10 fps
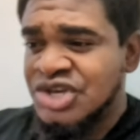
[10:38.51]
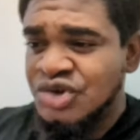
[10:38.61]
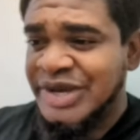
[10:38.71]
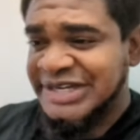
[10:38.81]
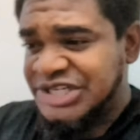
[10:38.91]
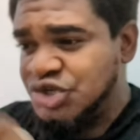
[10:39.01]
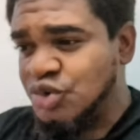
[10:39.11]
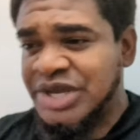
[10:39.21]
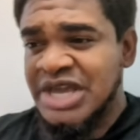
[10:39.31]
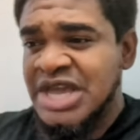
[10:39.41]
you get in
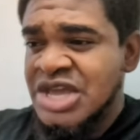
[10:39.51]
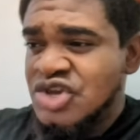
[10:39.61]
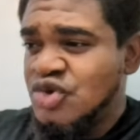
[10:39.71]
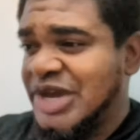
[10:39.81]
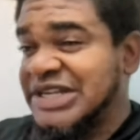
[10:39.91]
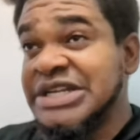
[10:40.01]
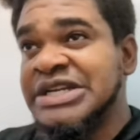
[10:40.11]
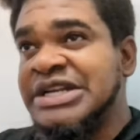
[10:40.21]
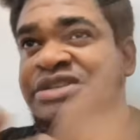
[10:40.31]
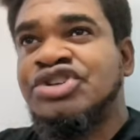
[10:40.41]
UK, you get
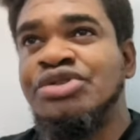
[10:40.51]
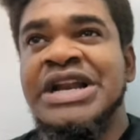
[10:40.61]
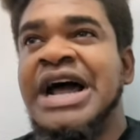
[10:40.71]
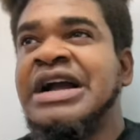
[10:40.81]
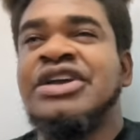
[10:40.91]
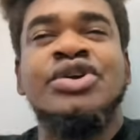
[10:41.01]
in Sri Lanka,